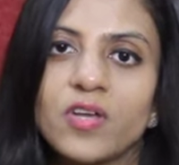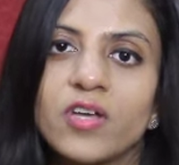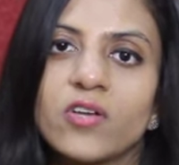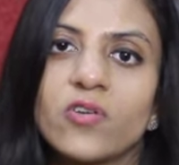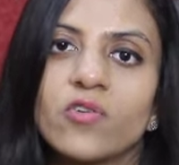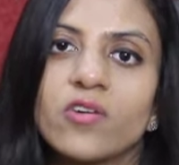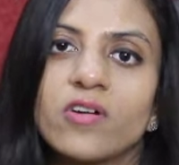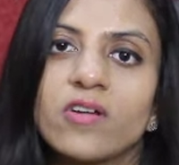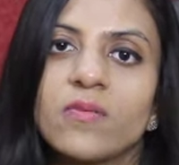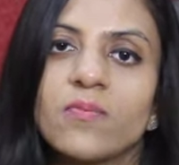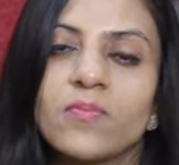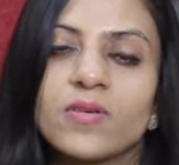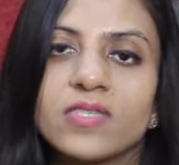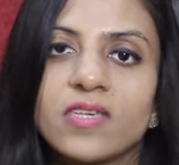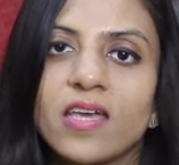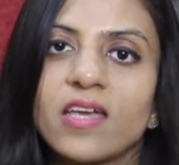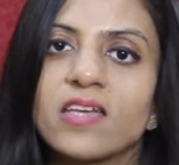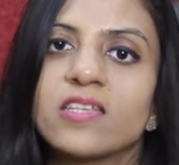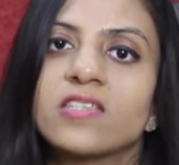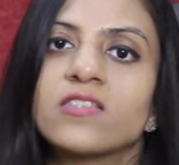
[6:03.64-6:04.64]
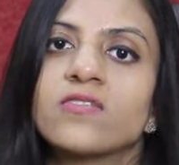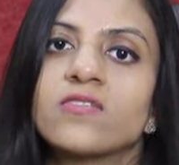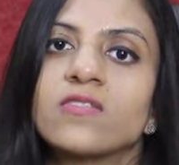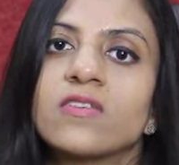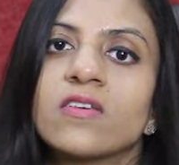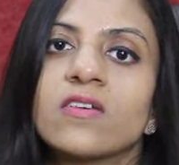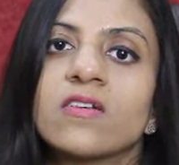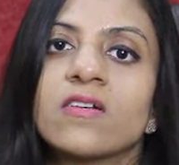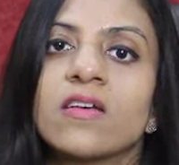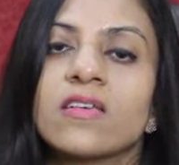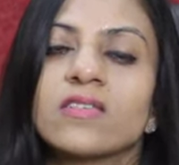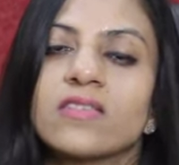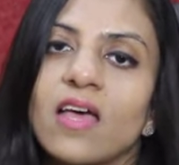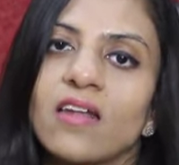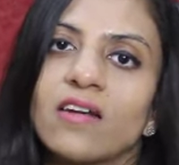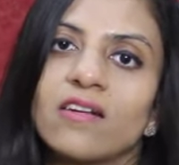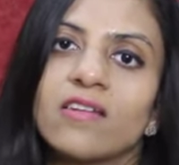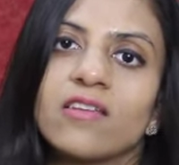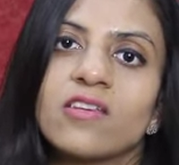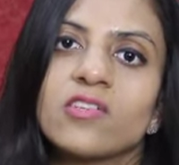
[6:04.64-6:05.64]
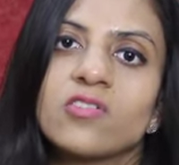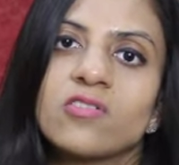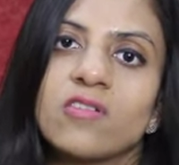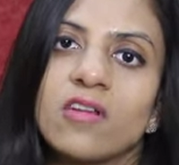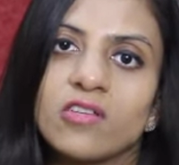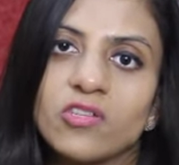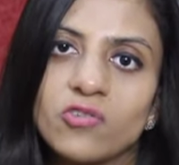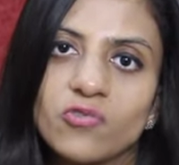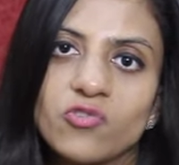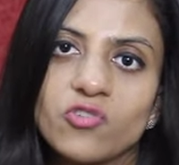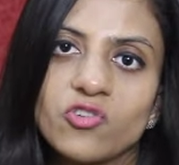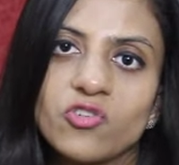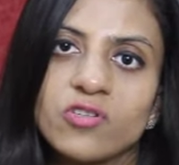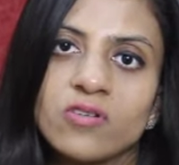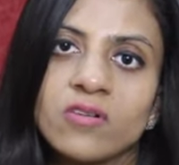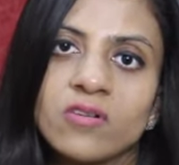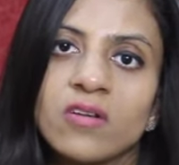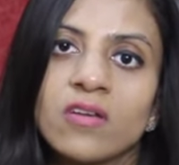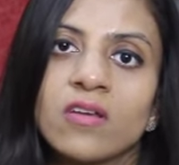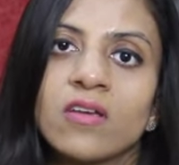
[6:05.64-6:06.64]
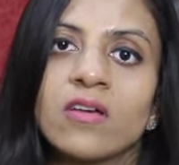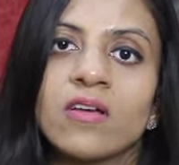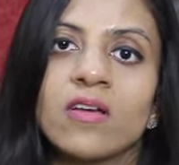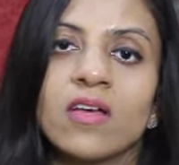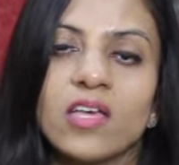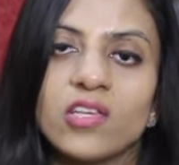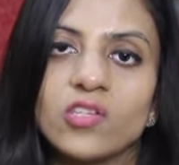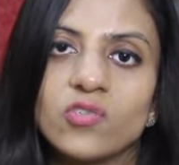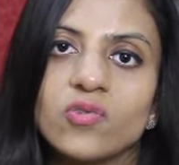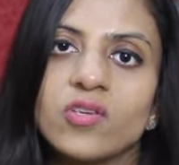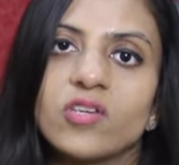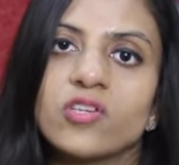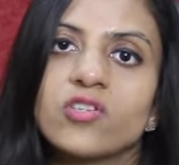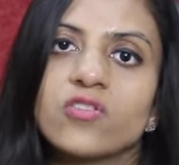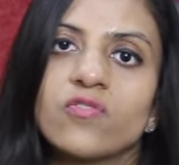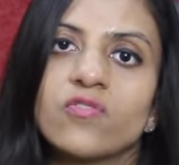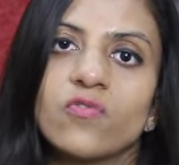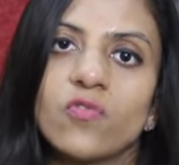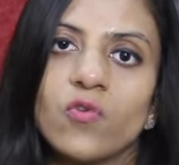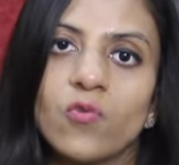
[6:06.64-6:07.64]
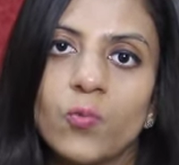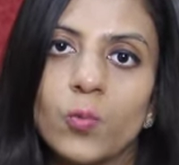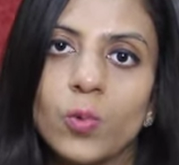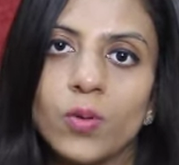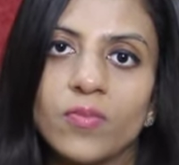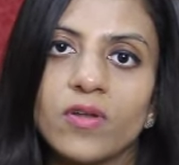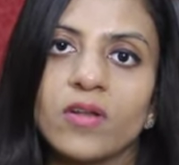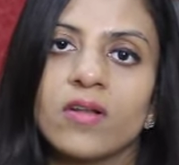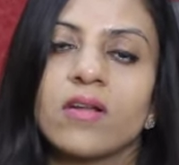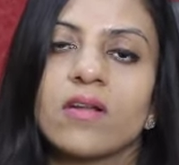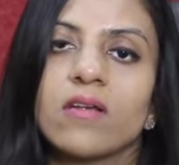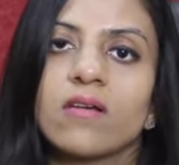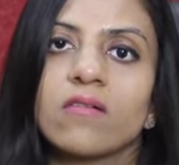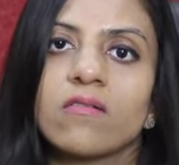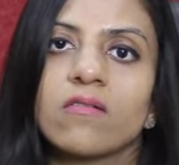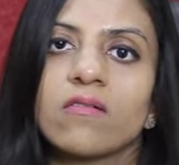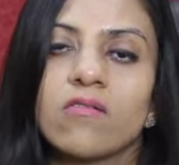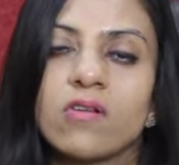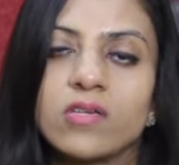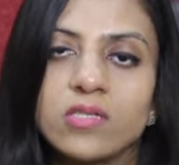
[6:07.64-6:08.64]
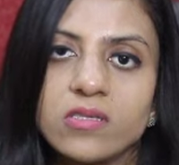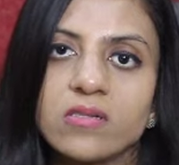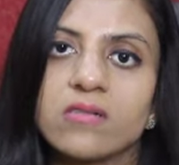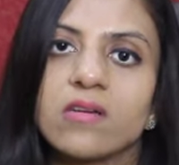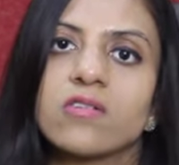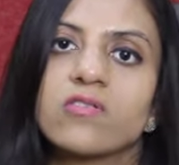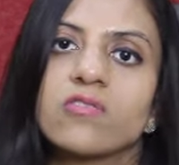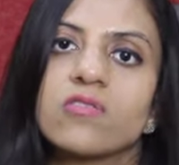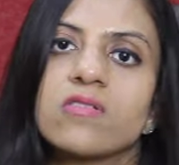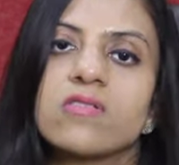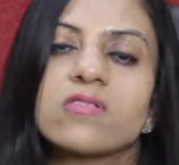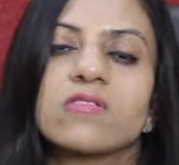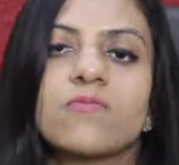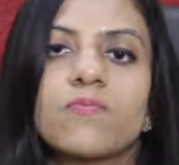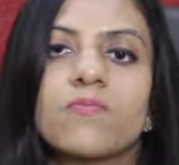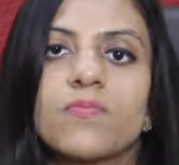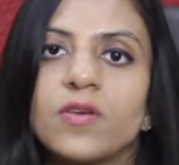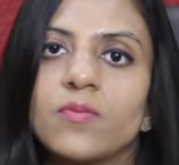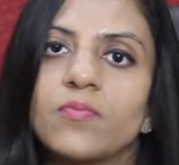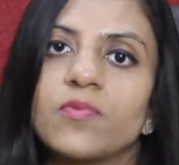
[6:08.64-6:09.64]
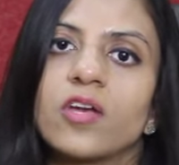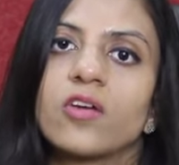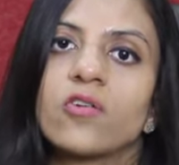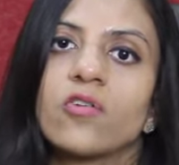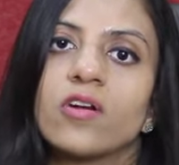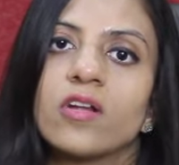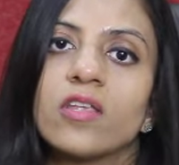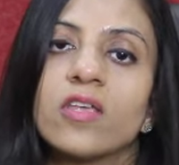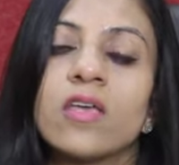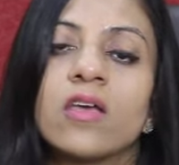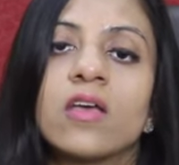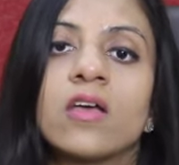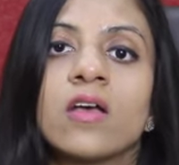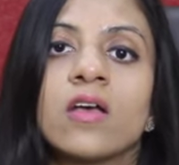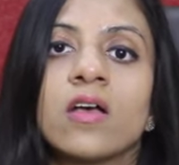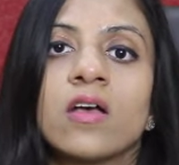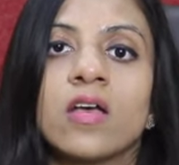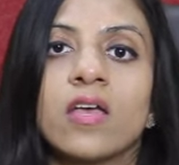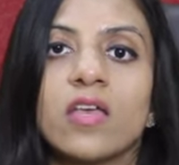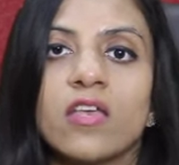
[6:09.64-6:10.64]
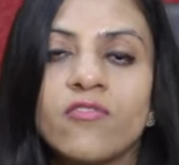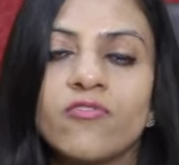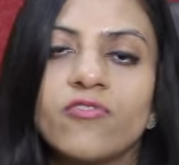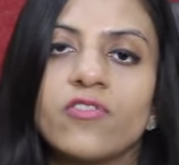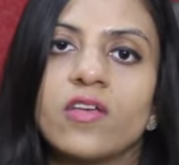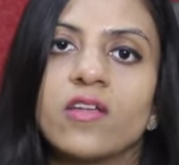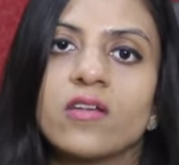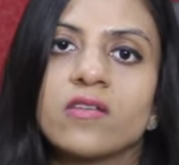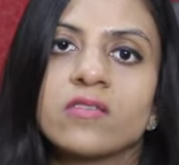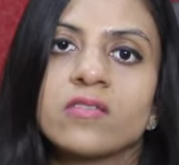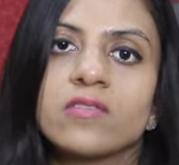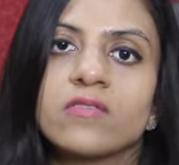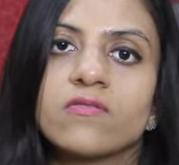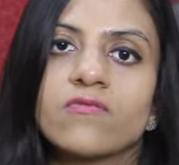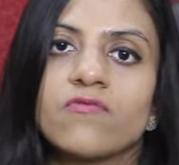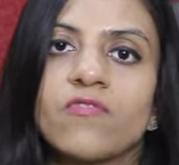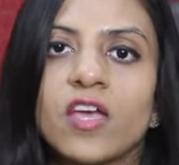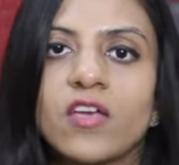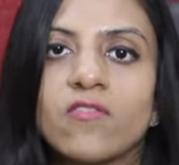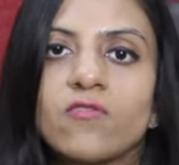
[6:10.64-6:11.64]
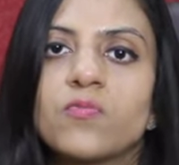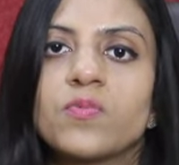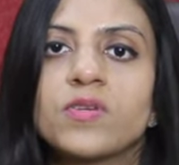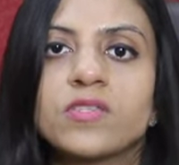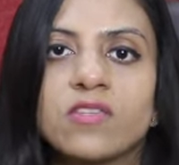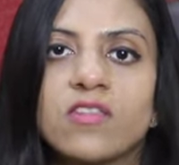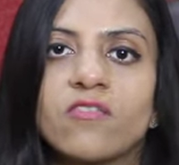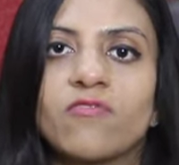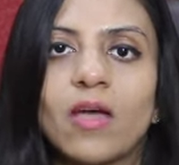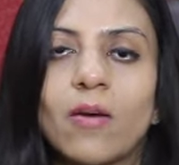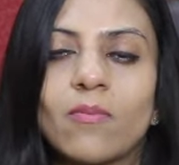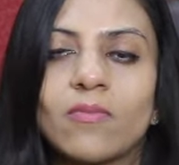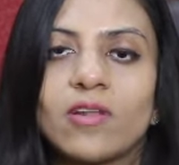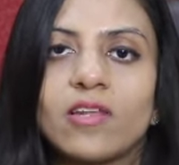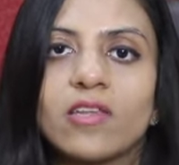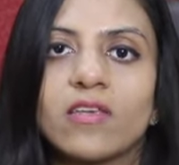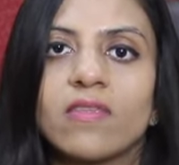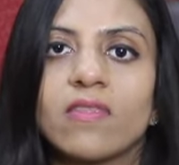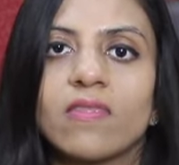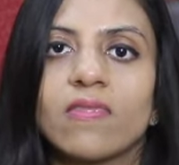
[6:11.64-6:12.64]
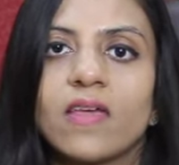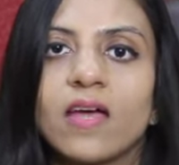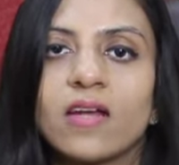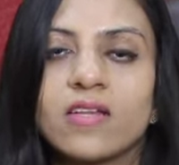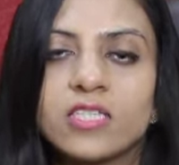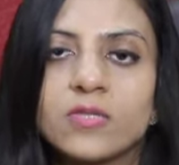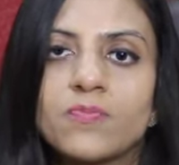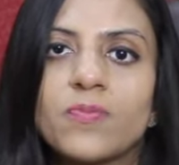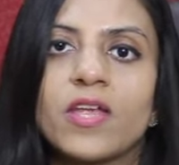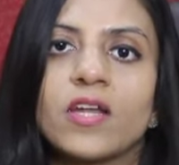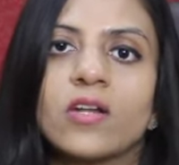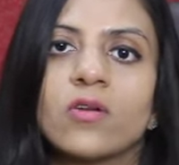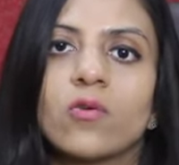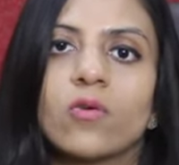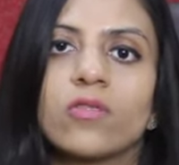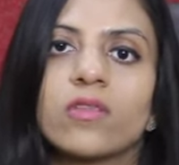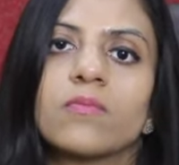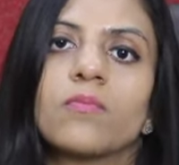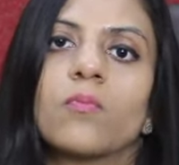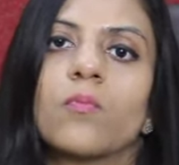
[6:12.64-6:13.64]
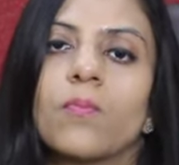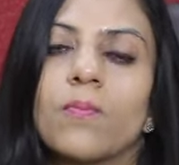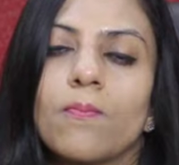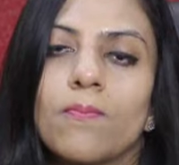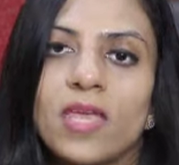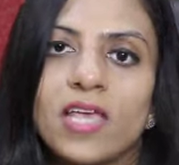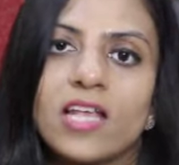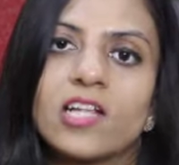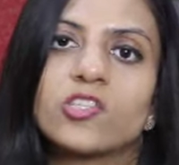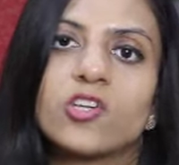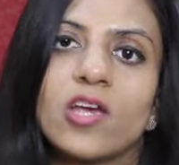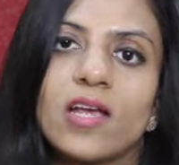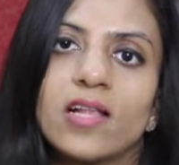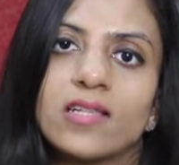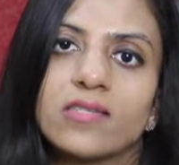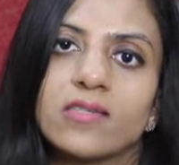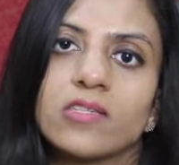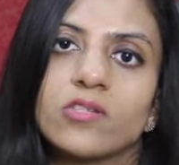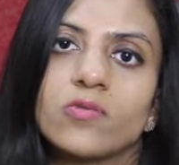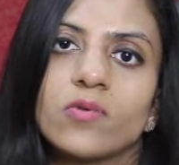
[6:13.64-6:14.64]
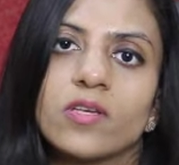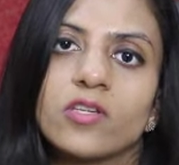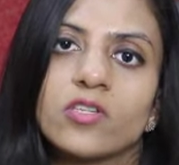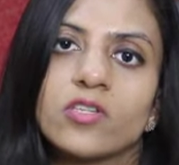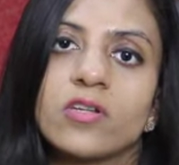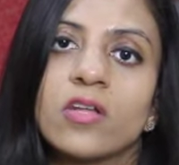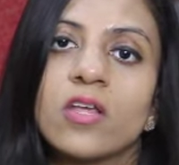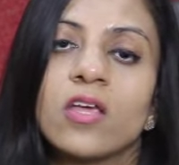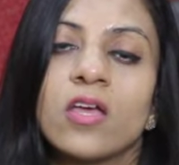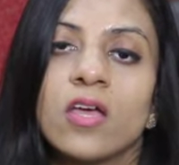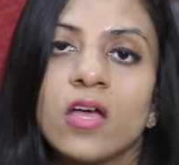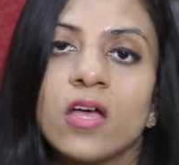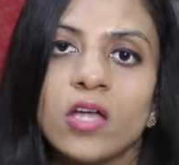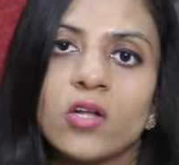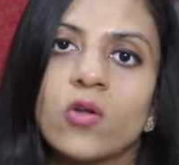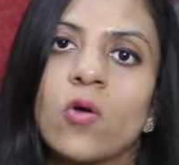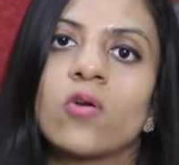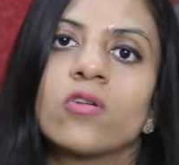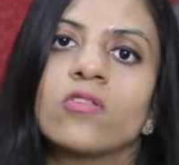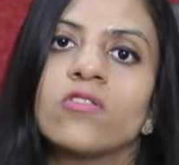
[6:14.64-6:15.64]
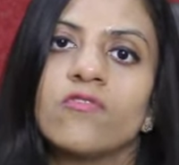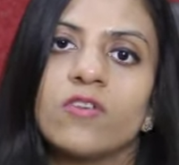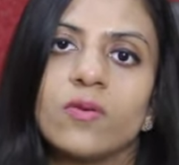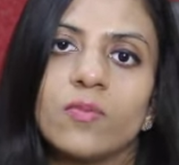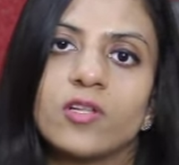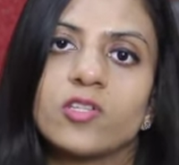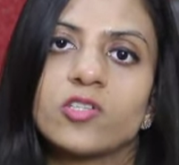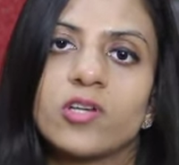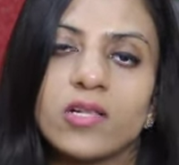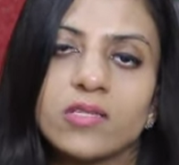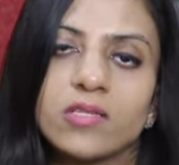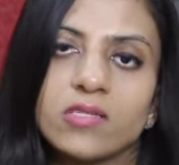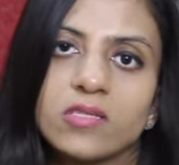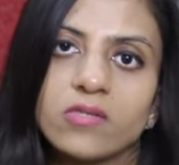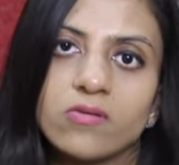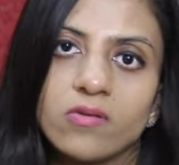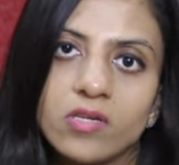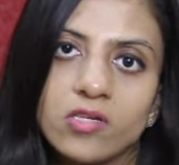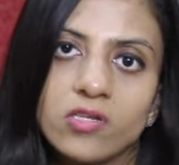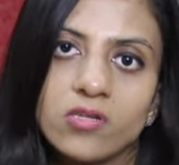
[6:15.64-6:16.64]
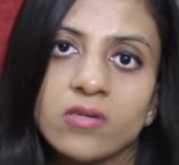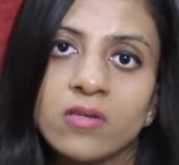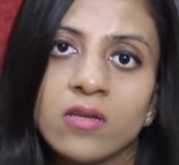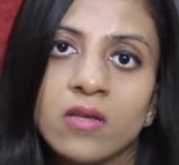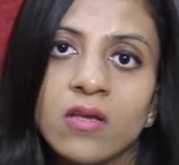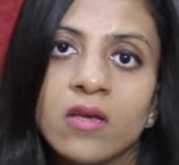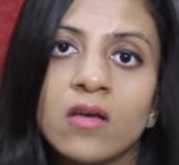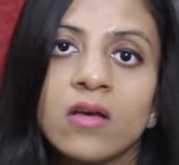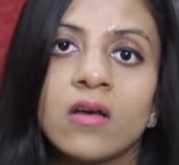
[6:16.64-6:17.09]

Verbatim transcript: priority besides sanitation and nutrition. Education of women across the country is a big priority. If there is five rupees in the family, that is spent on the male child's education and not on the female child's education,